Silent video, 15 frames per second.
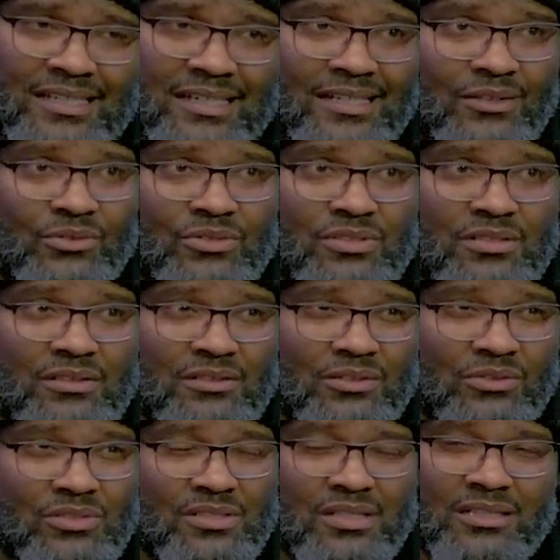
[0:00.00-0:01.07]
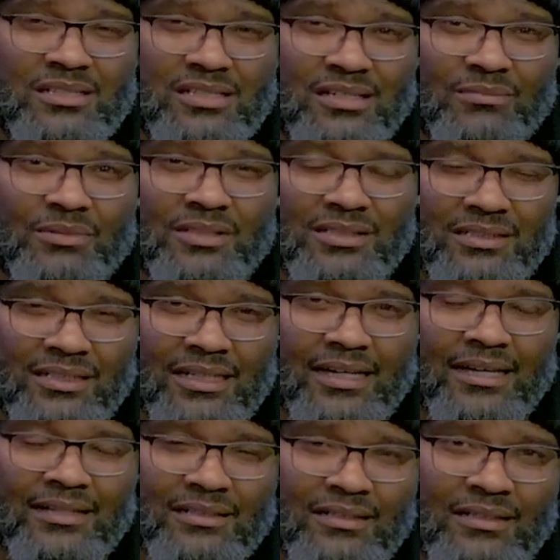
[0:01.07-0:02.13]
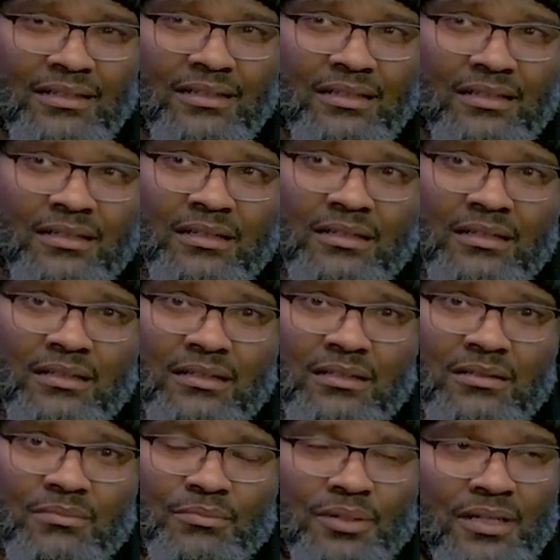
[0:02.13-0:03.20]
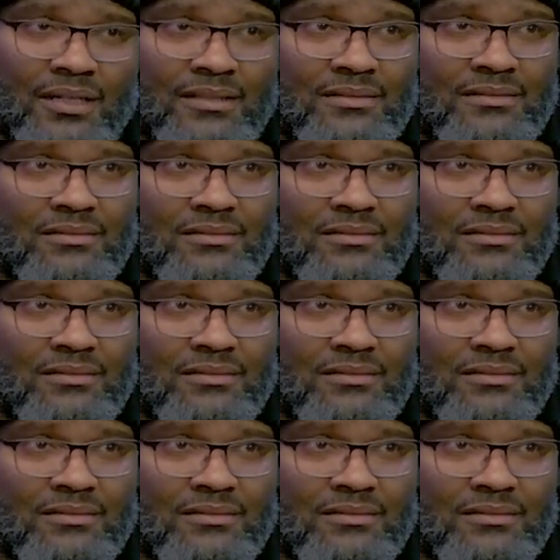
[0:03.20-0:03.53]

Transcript: yeah, those are those are things that I'm good at, but